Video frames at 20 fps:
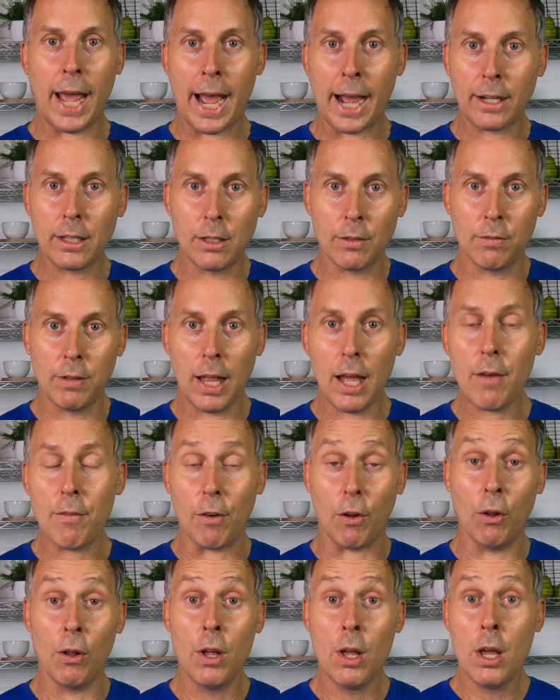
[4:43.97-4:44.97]
active
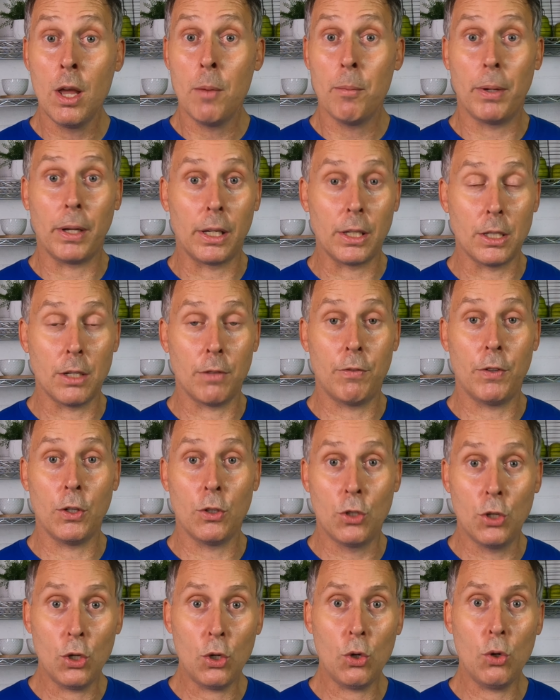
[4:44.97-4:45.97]
level because if you
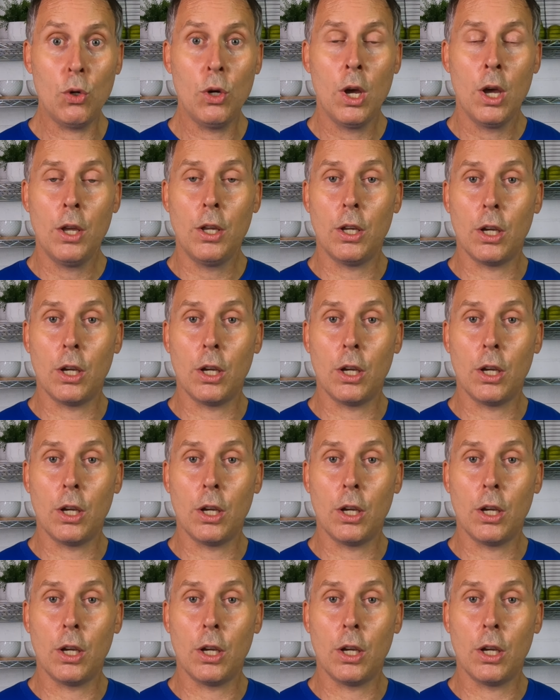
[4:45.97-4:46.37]
do,